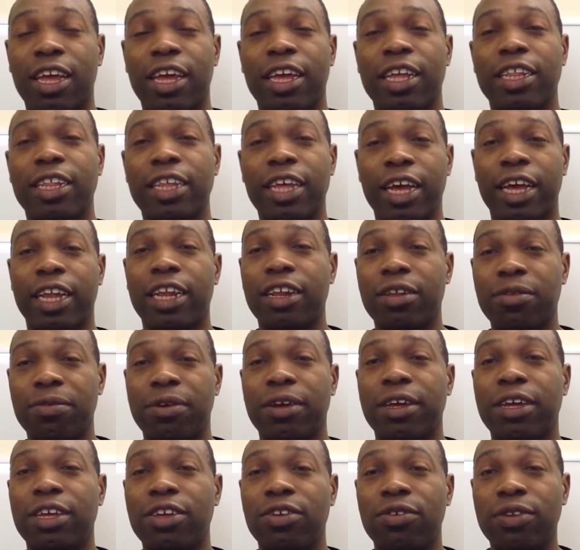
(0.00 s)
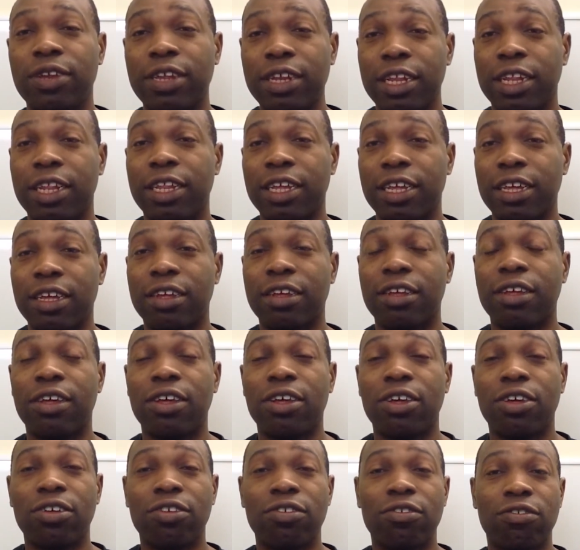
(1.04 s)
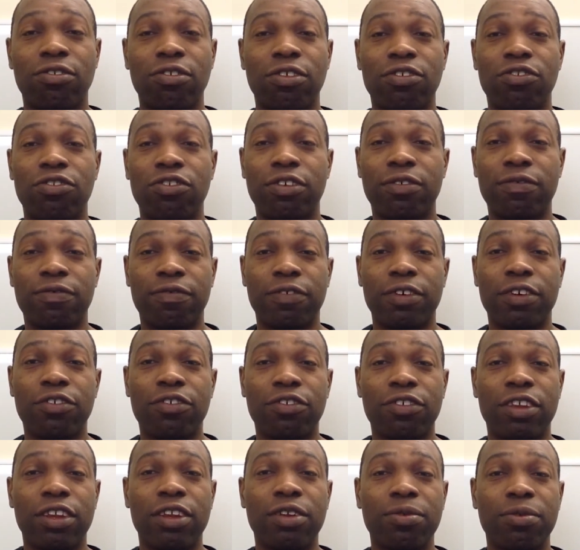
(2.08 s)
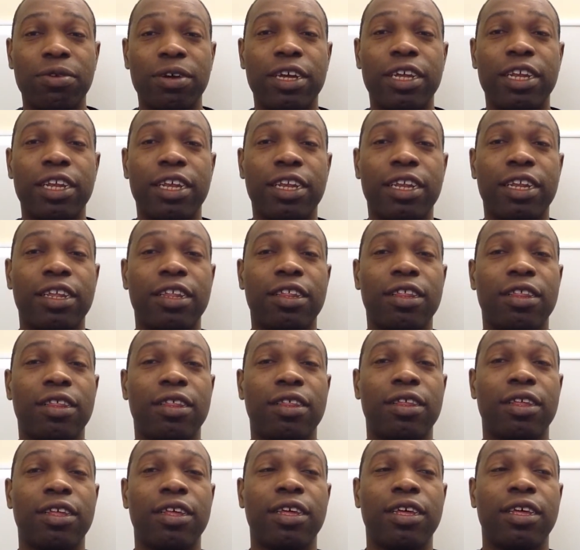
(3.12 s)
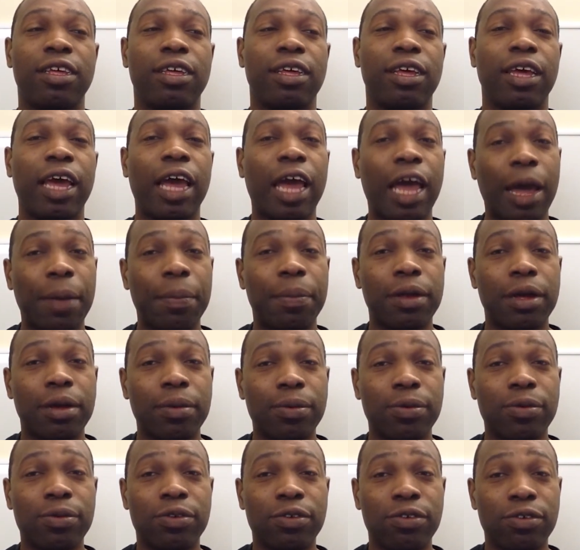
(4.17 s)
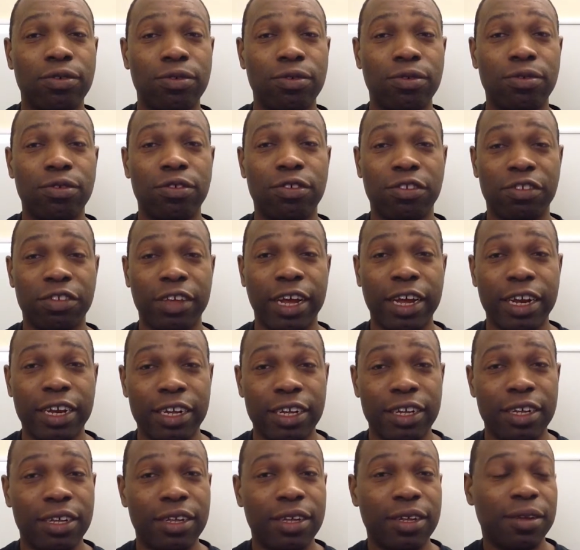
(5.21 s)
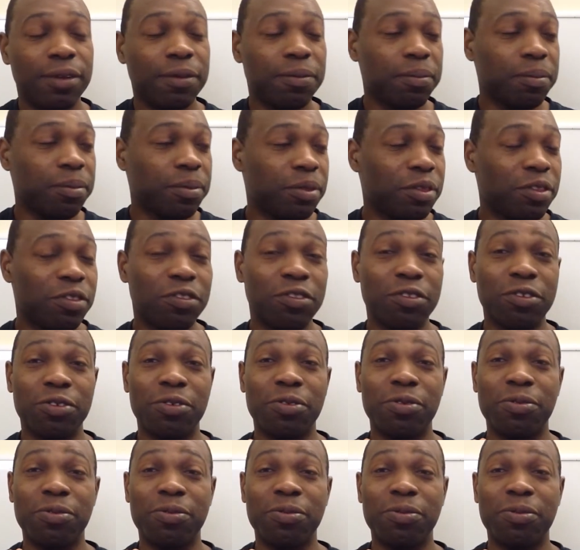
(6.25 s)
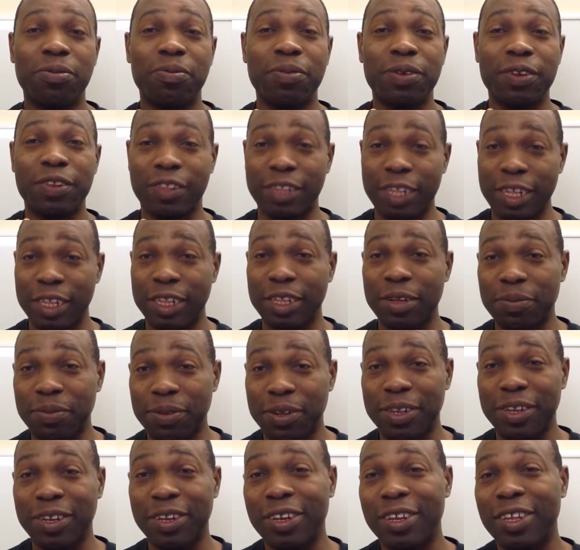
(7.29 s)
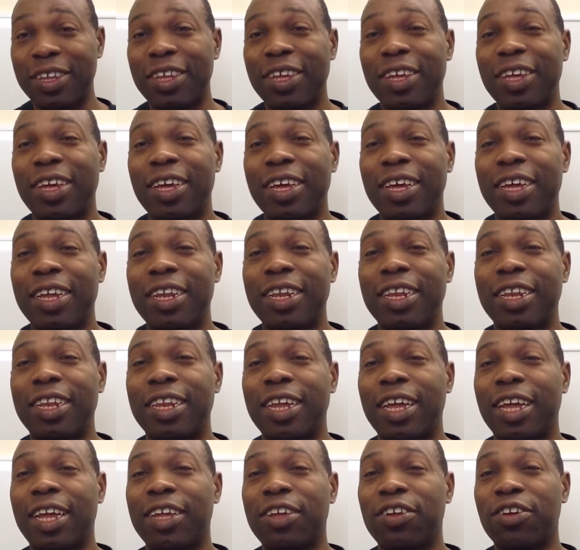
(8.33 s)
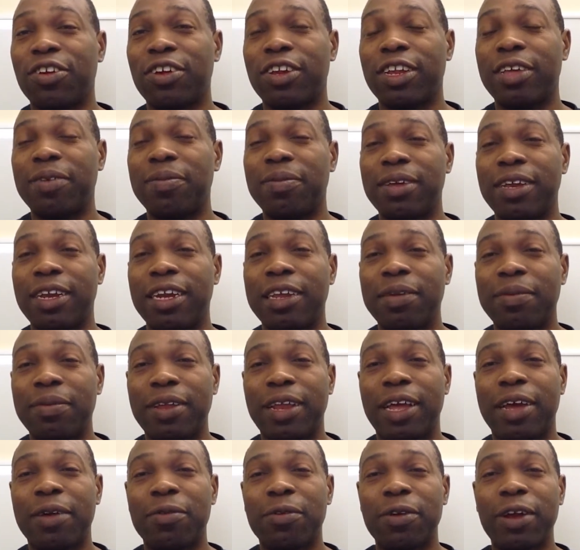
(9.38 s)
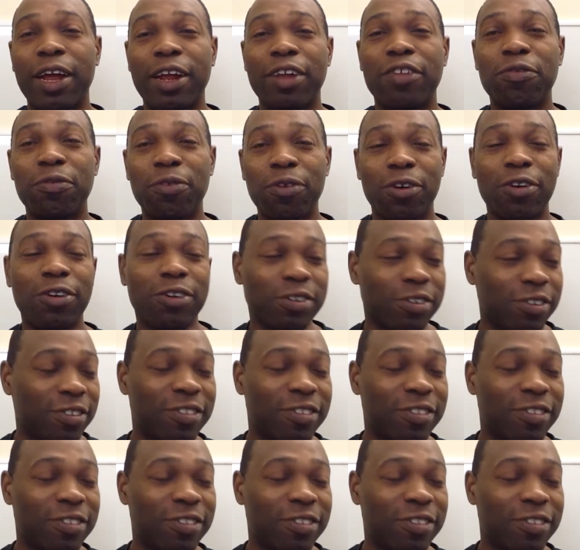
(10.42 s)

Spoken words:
exactly the way you need to think so that you can function in a way that is applicable to society. So I'm going to say something that you're going to immediately be like, well, that's wrong.